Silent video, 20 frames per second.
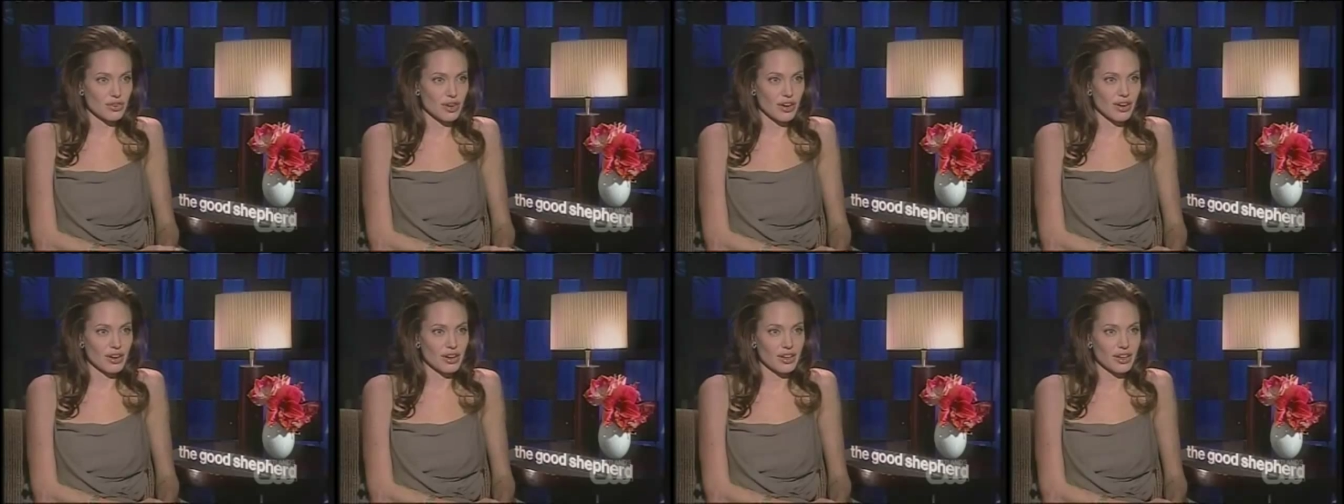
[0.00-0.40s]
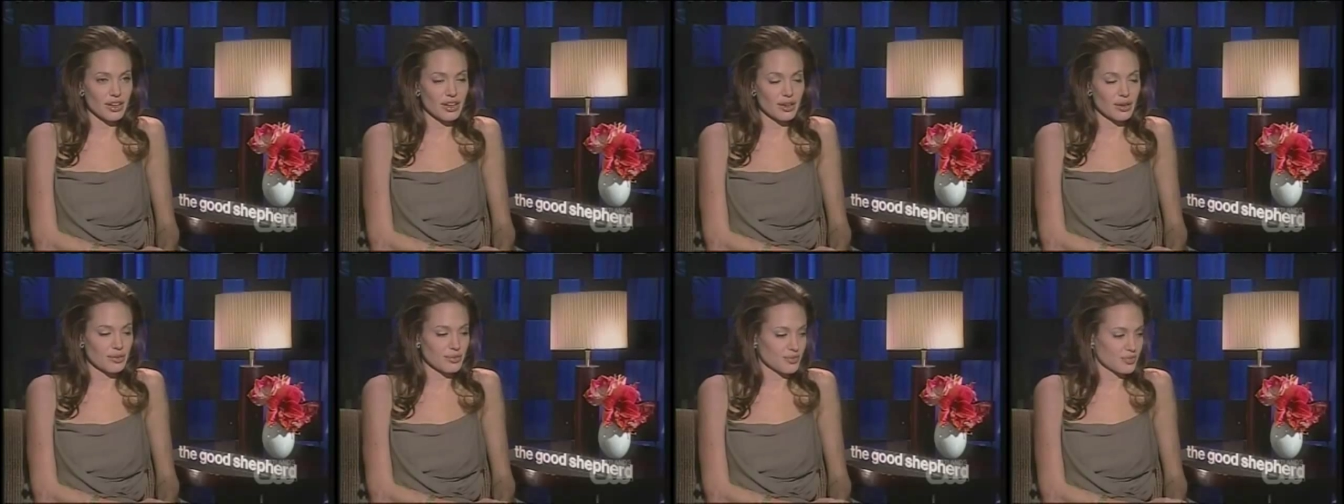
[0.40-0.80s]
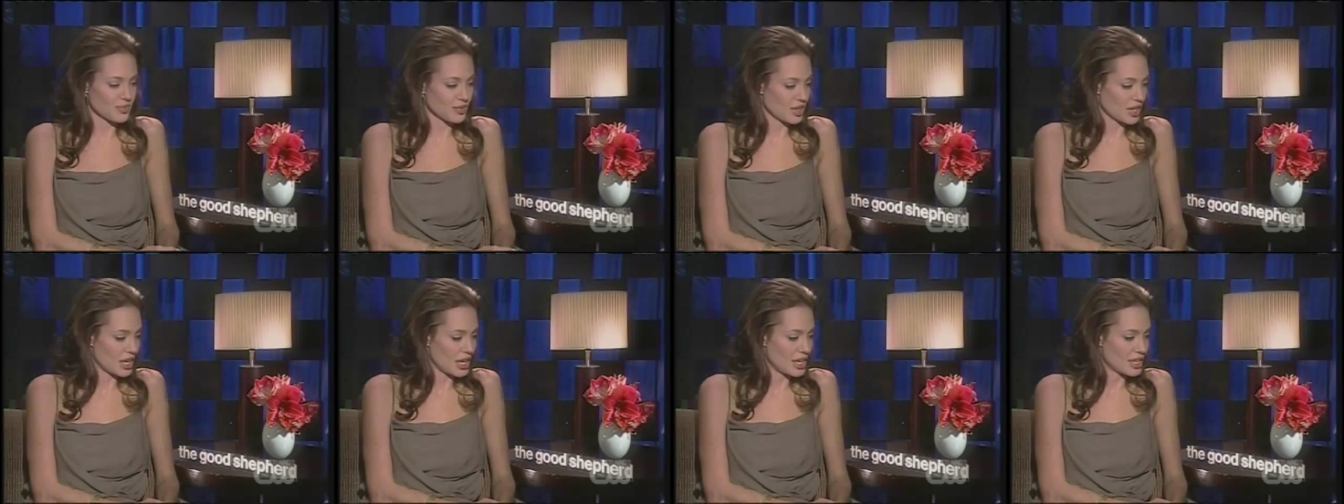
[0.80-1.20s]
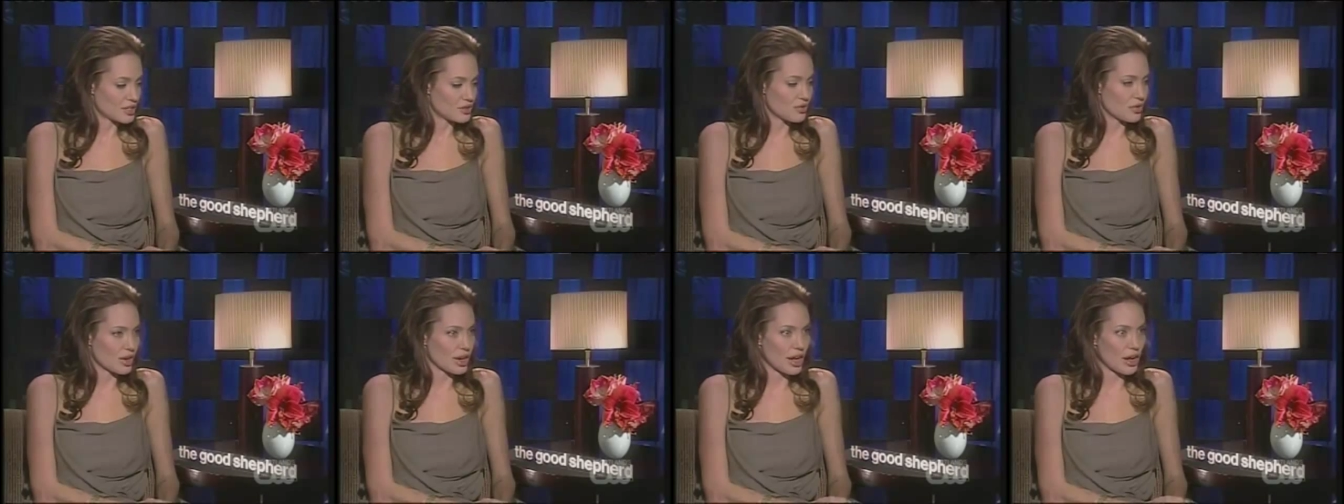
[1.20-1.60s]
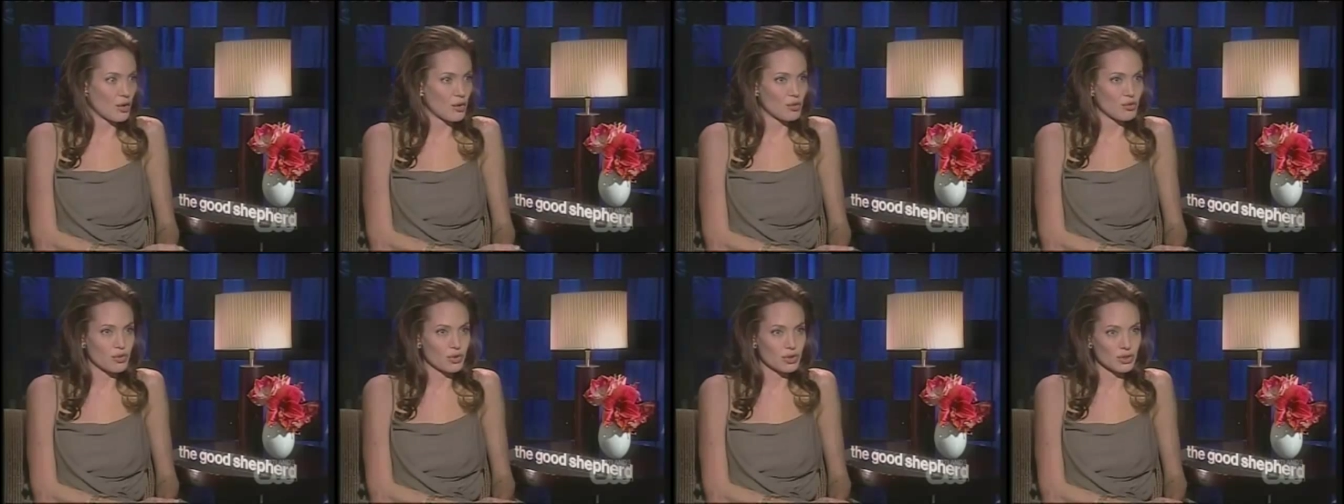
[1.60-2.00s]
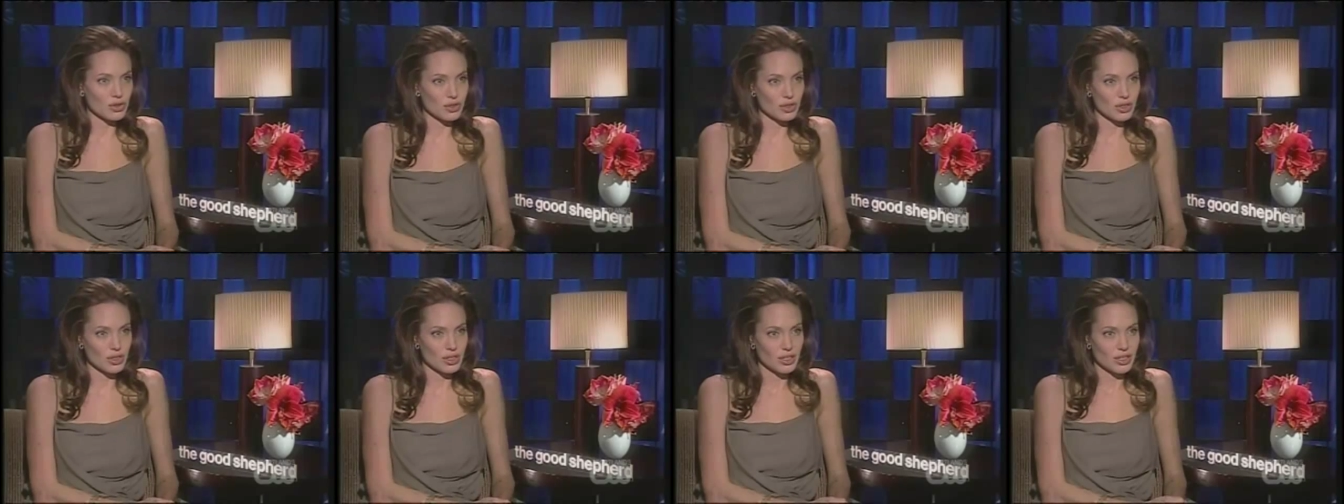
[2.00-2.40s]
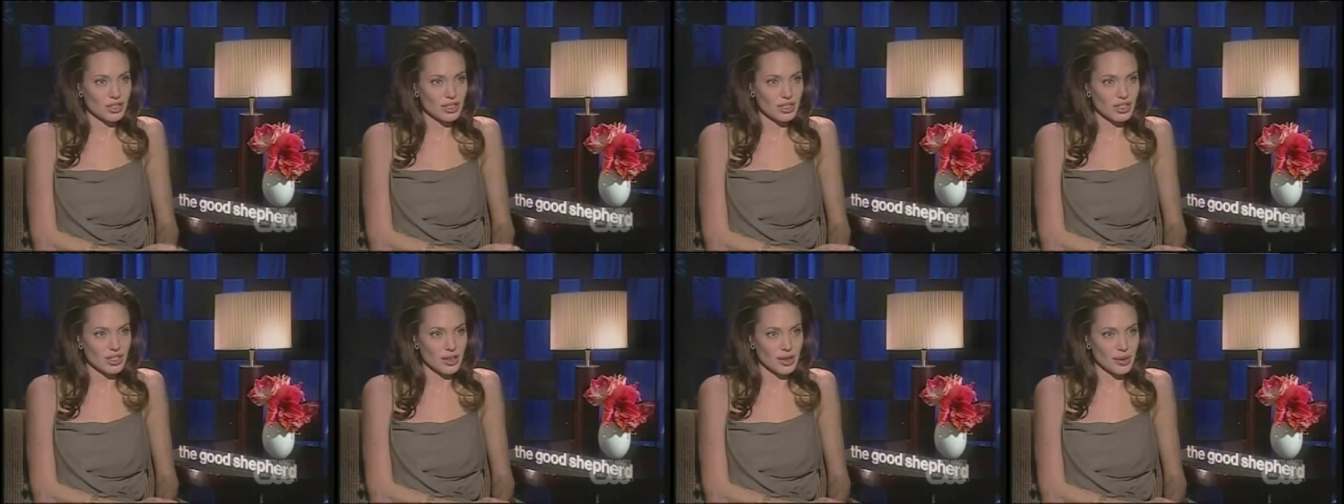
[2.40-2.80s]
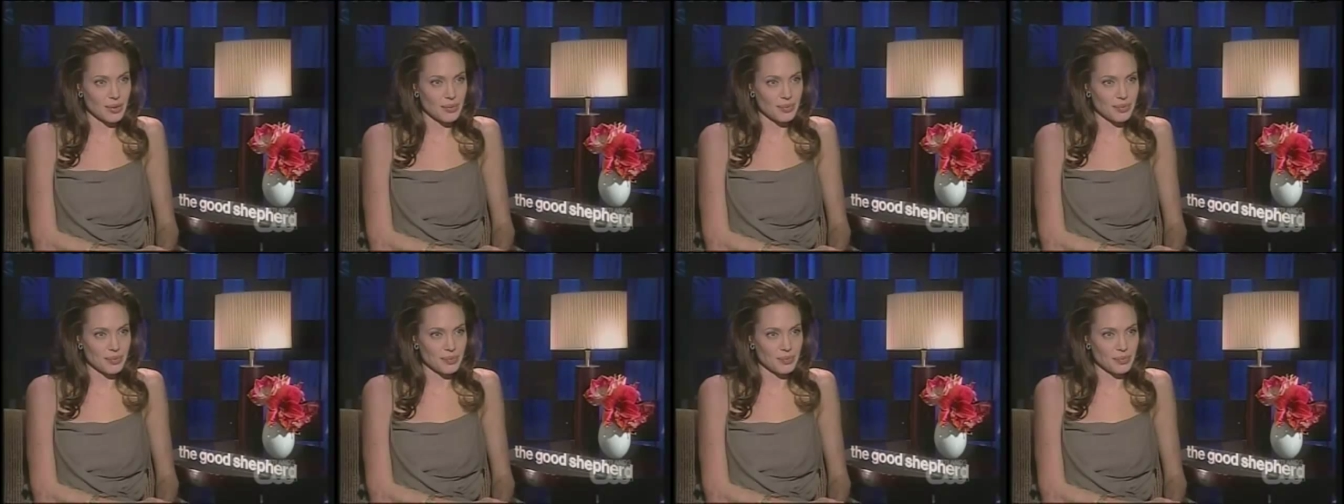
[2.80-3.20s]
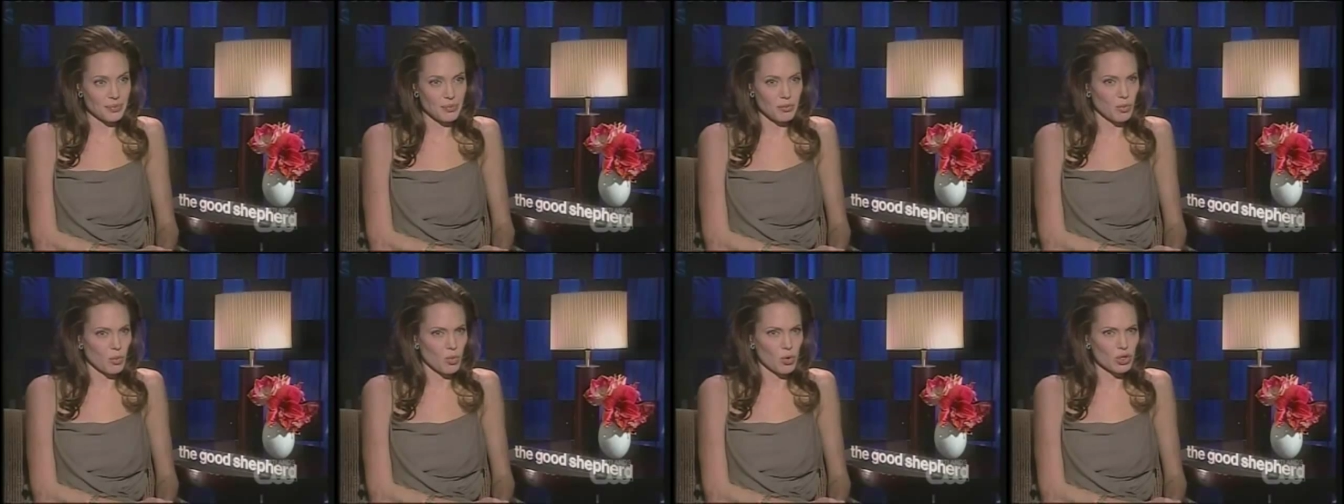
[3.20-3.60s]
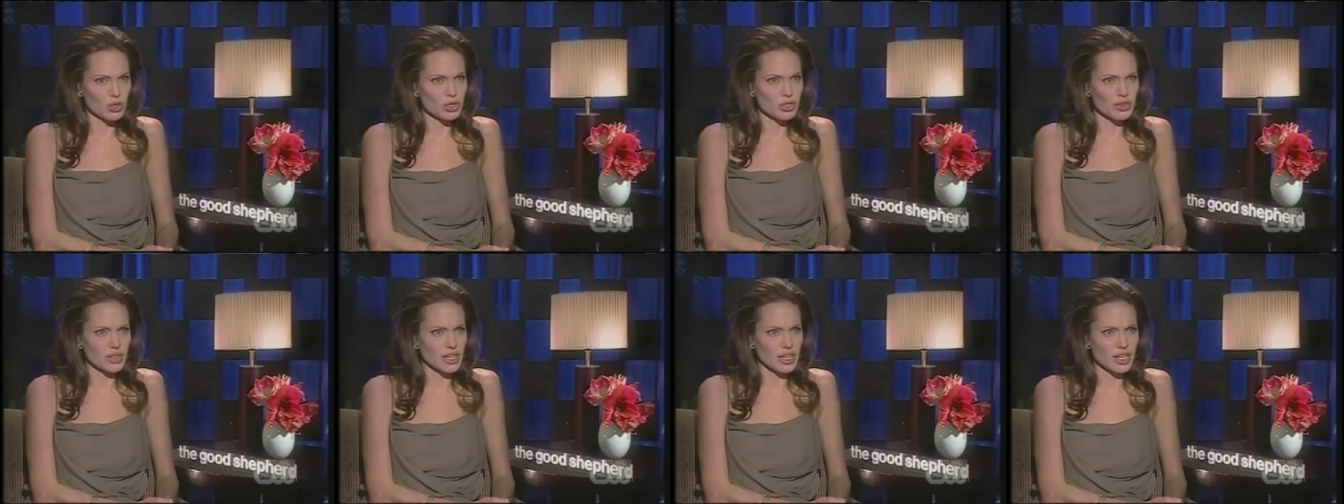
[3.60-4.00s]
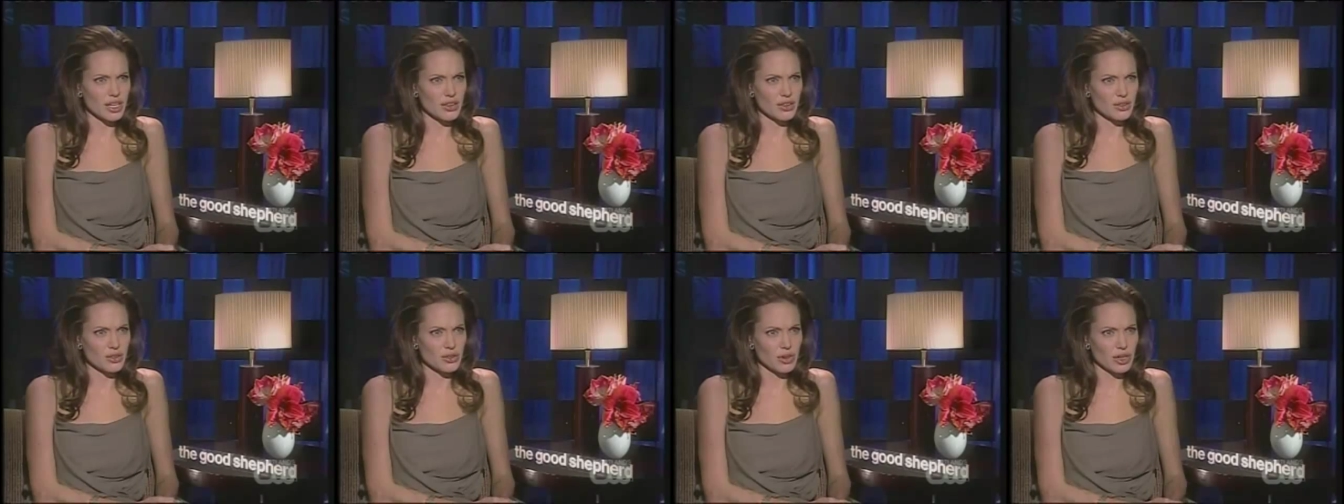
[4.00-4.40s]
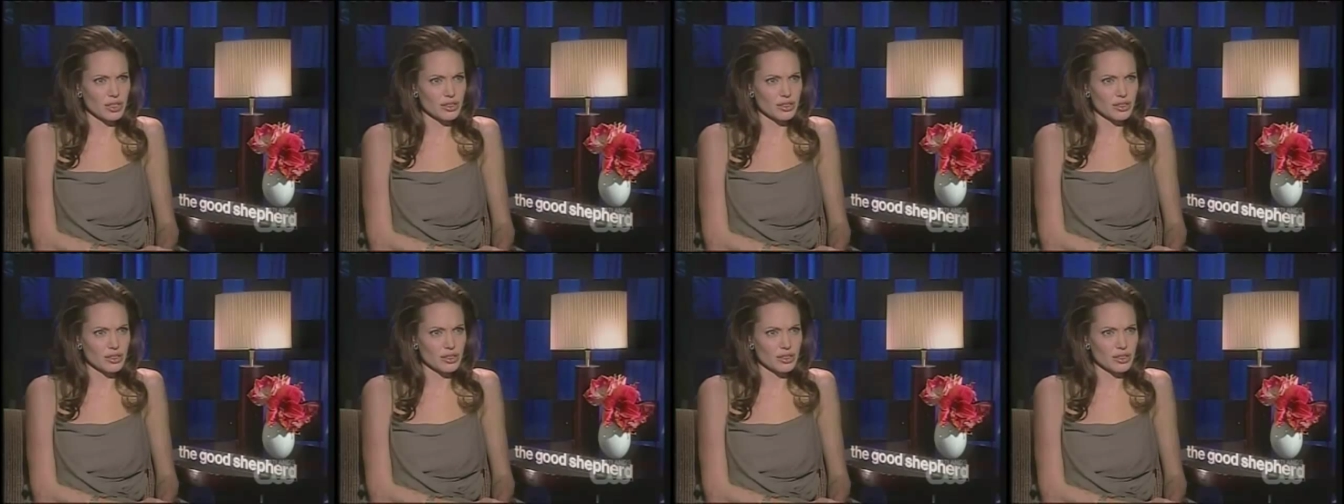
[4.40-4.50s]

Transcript: very helpful, more so than any other